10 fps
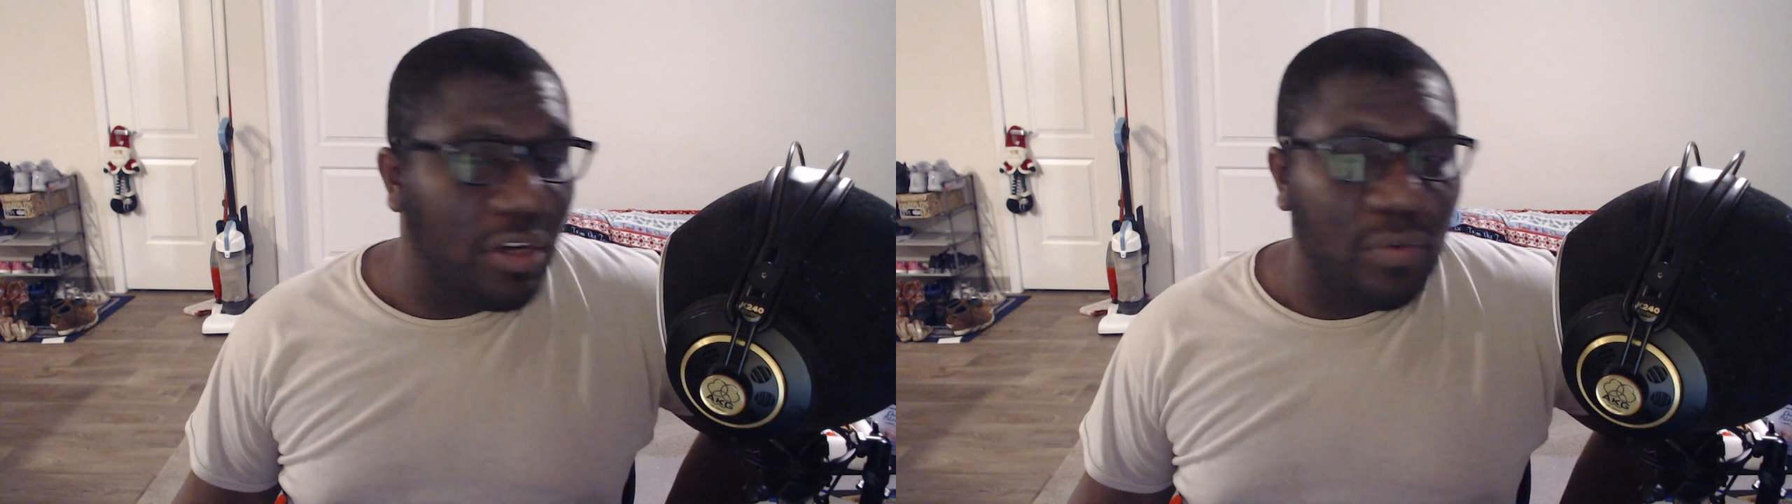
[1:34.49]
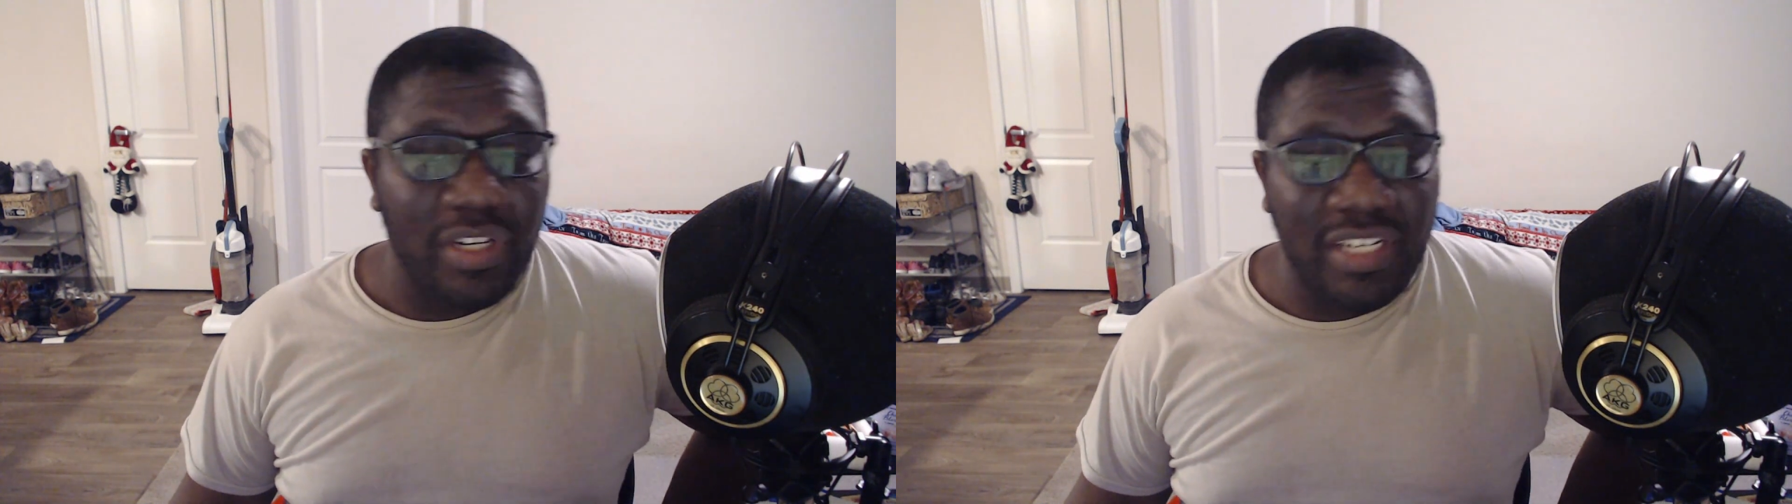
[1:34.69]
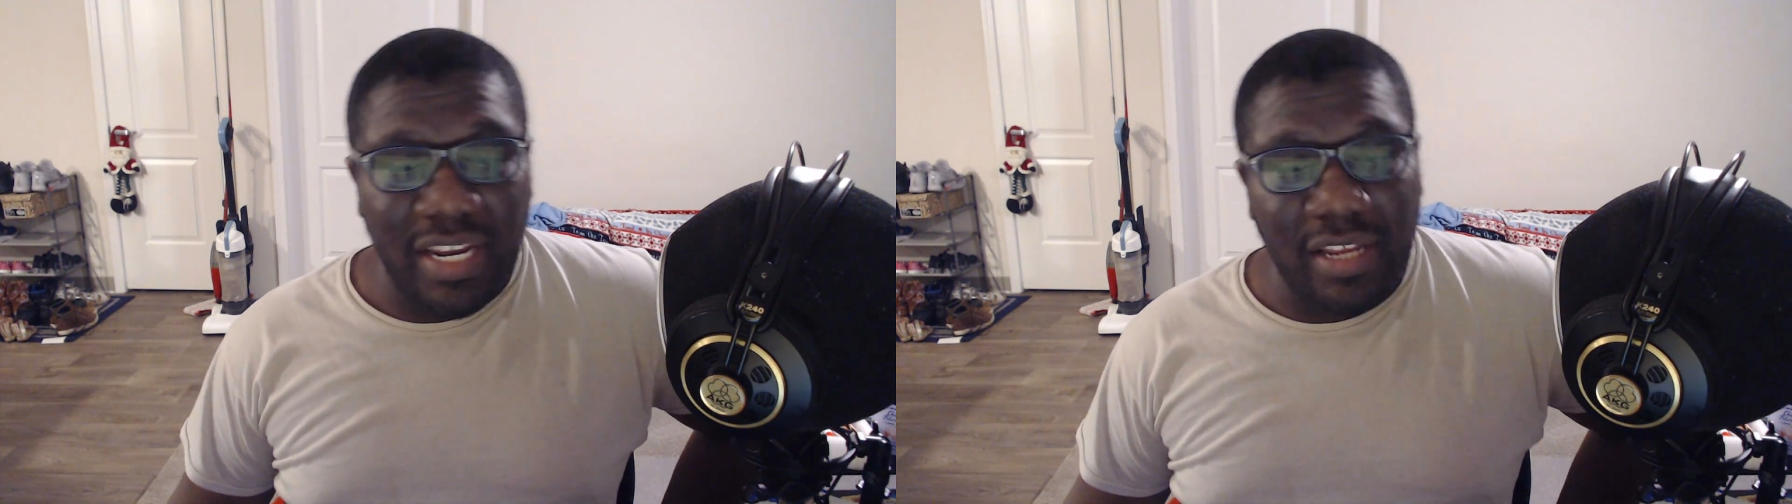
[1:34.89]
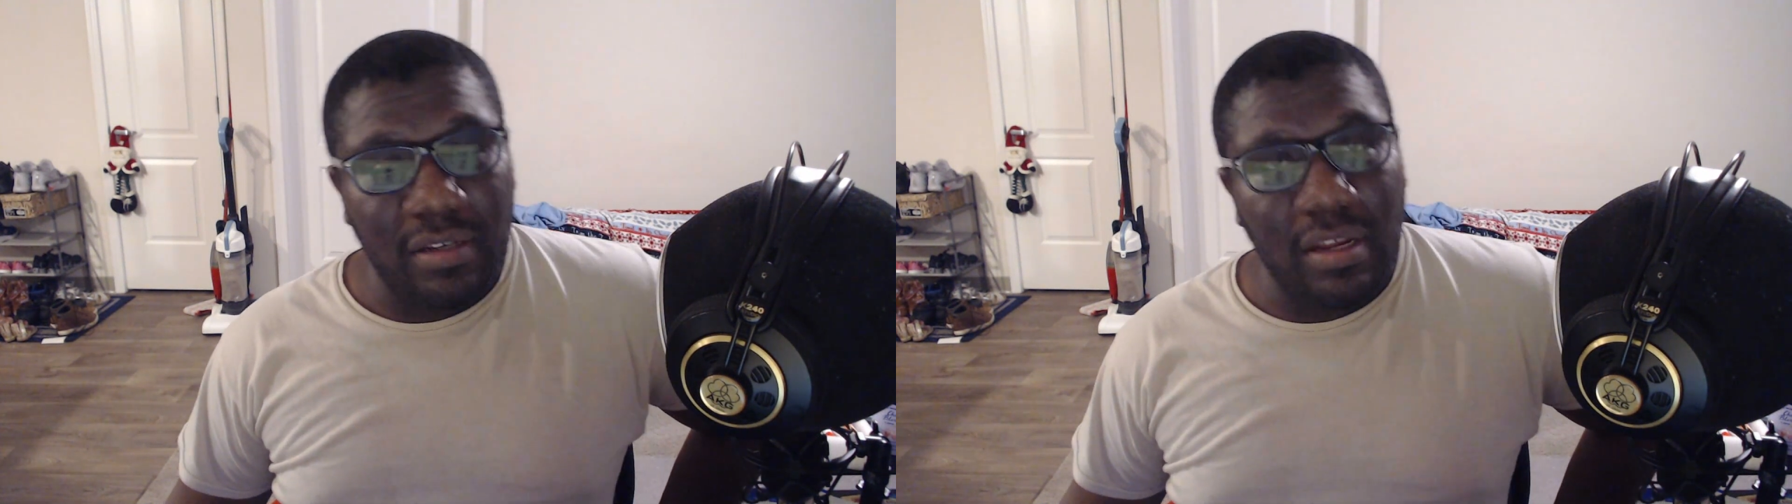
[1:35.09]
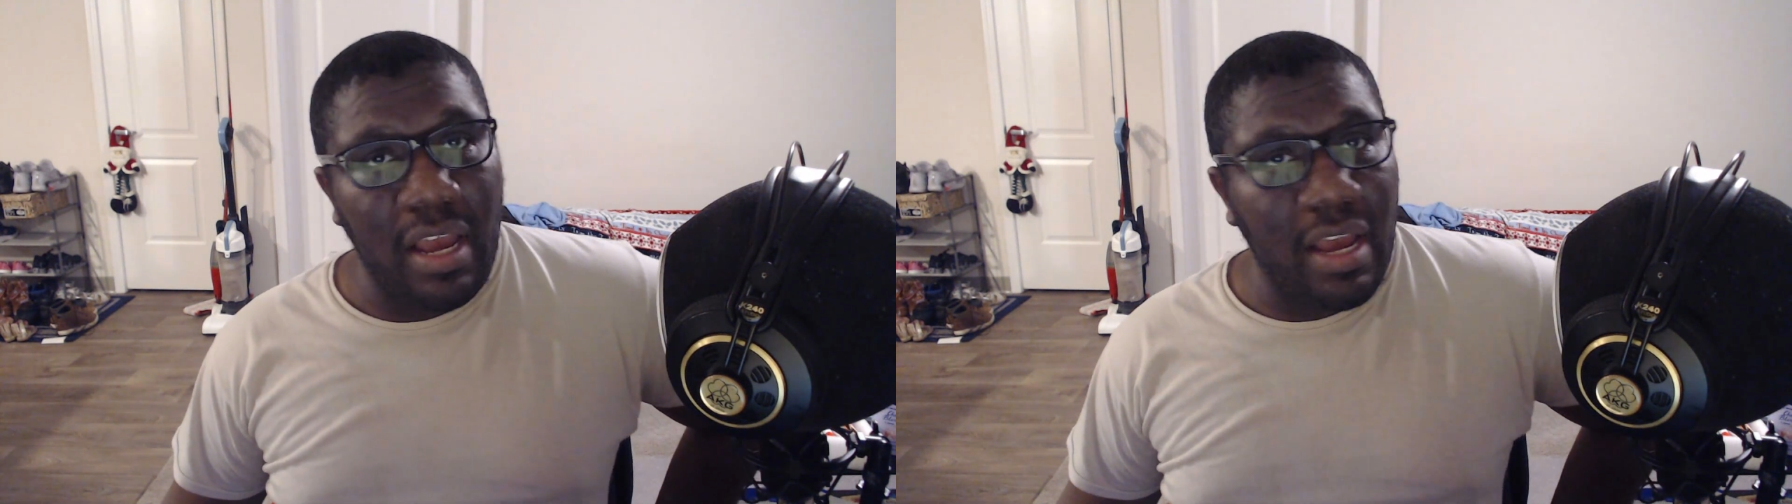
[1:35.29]
We did it,
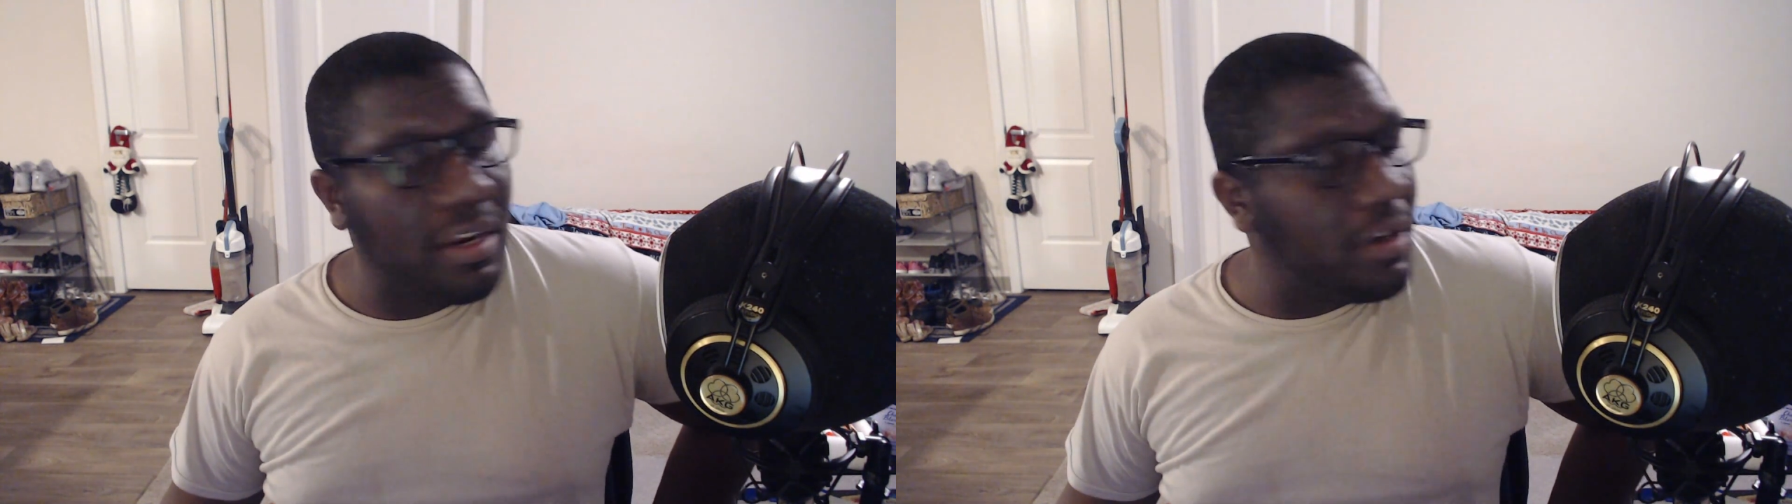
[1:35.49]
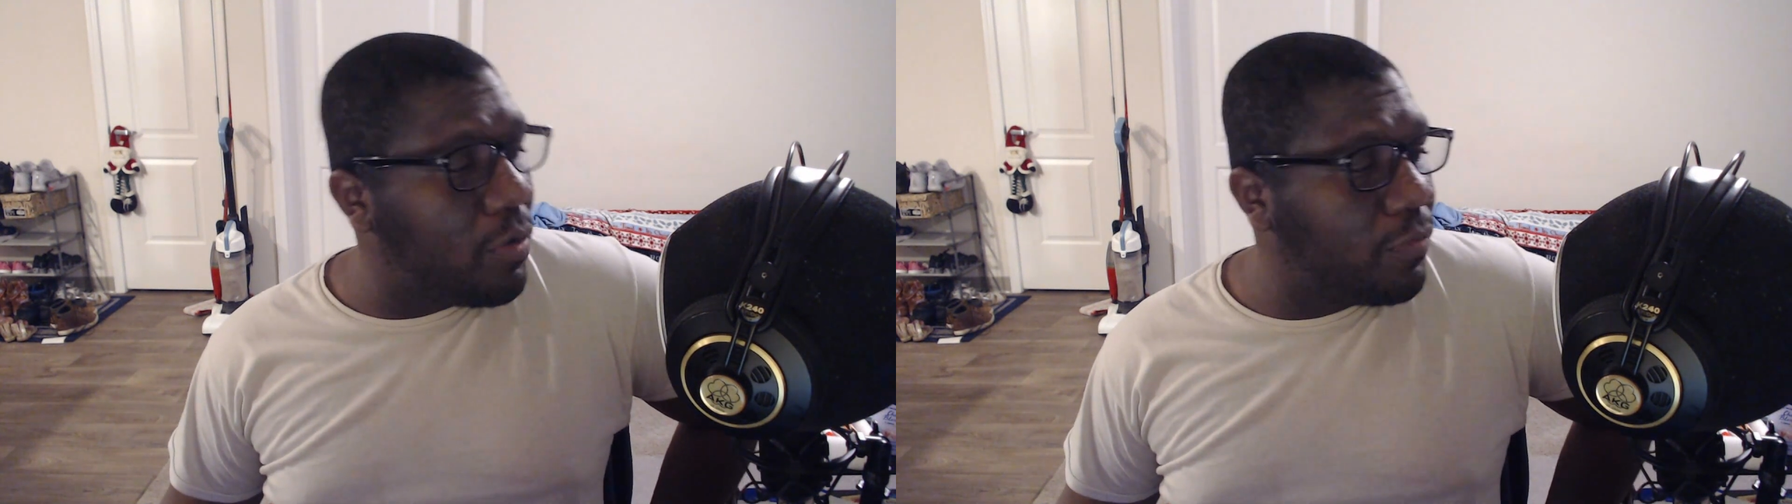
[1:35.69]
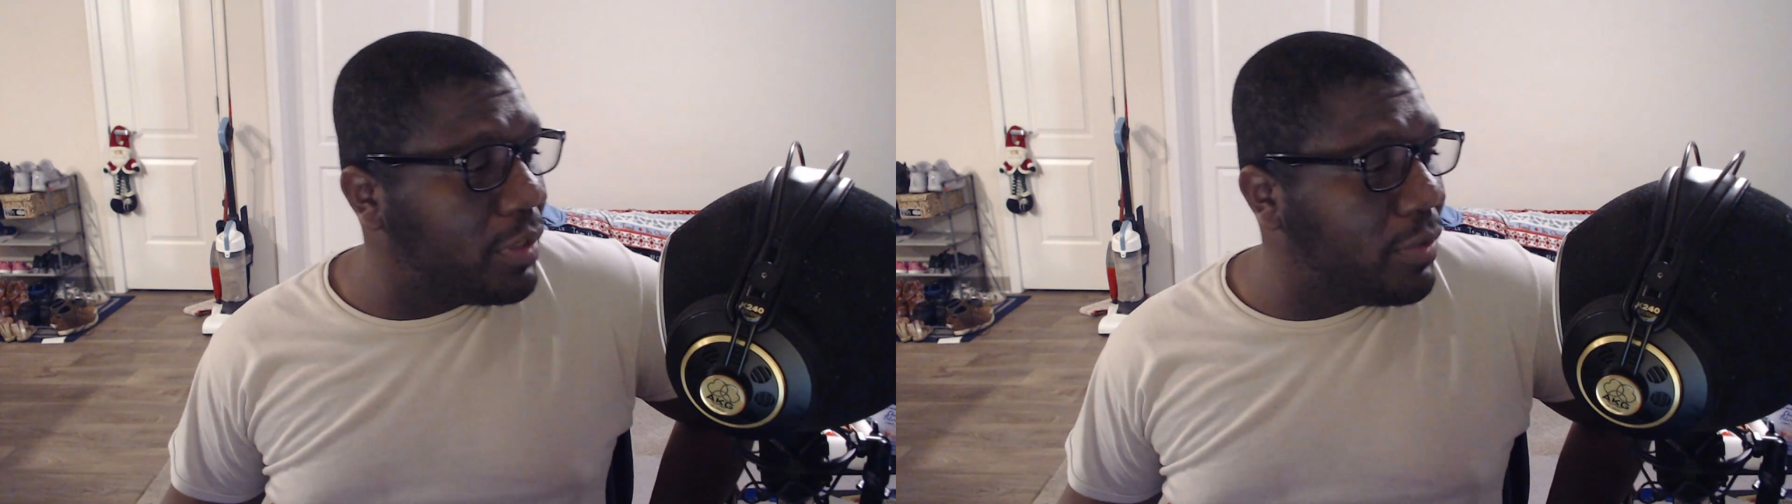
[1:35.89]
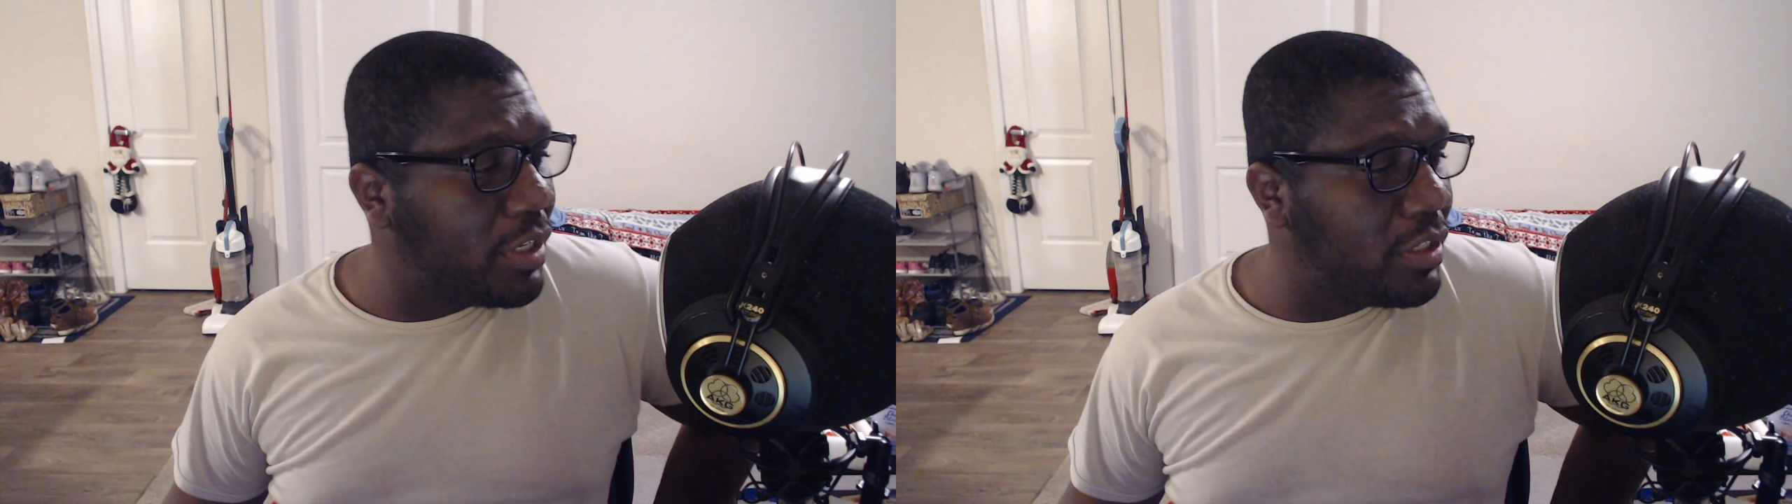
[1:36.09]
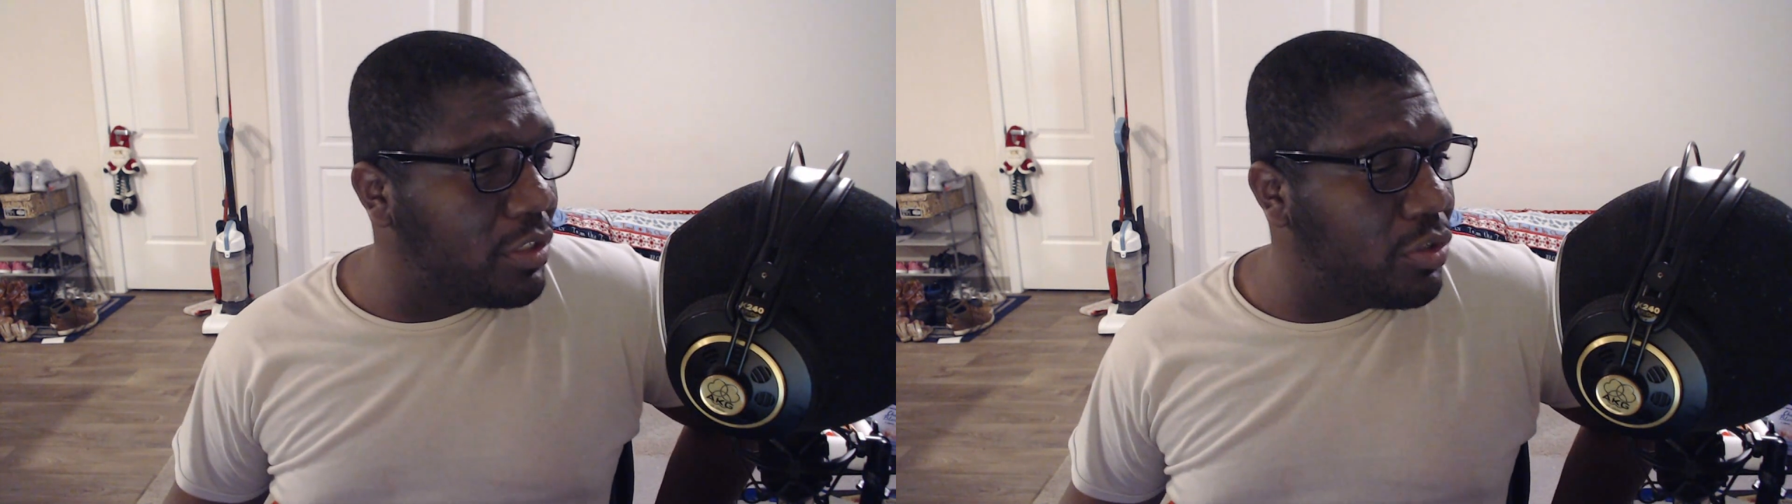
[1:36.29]
and hopefully we
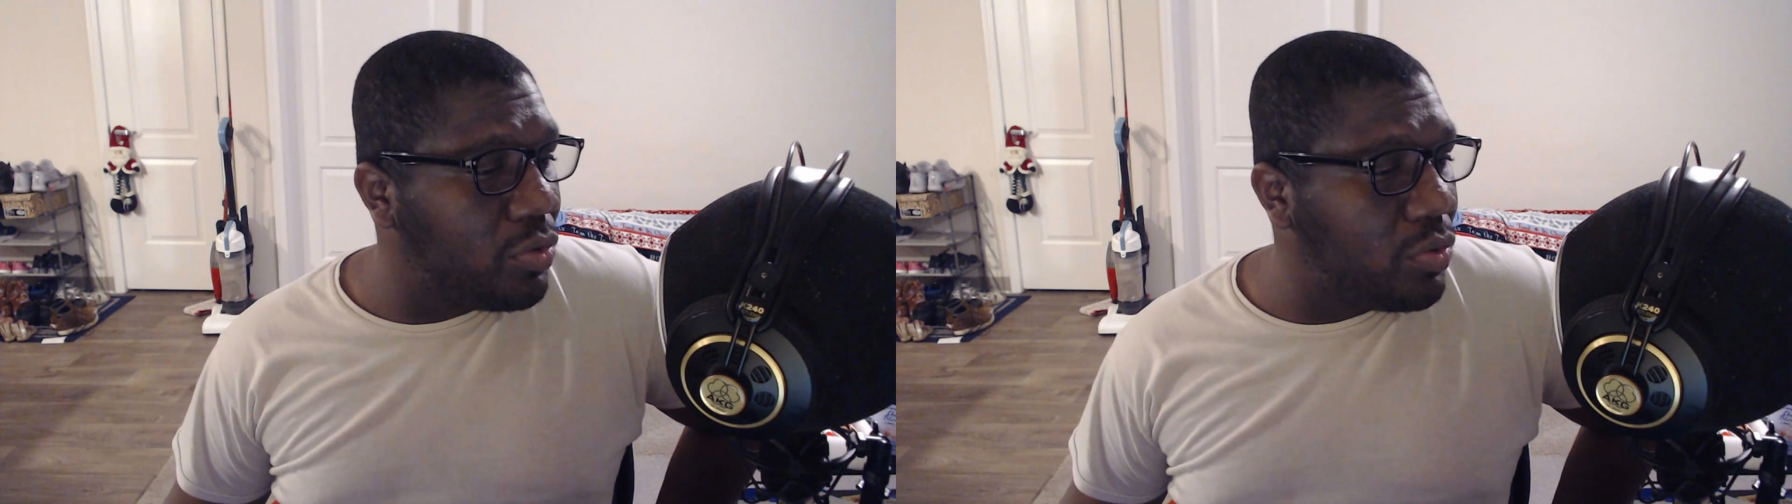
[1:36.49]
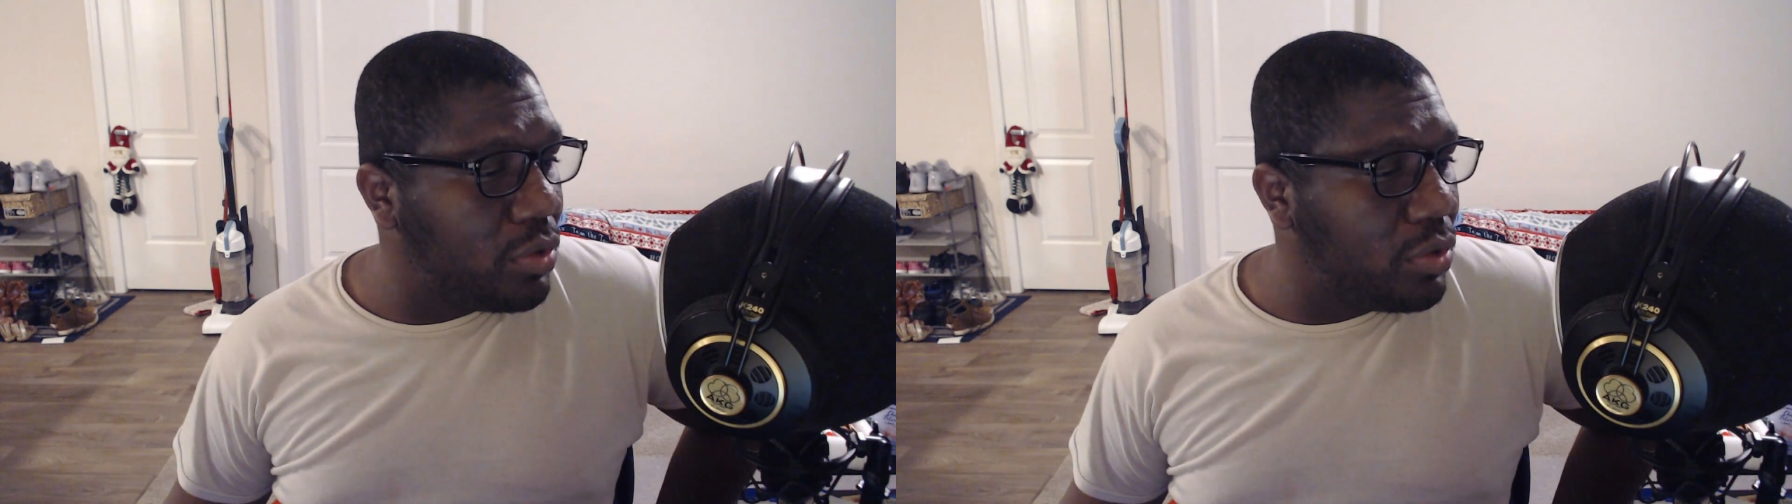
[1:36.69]
can do,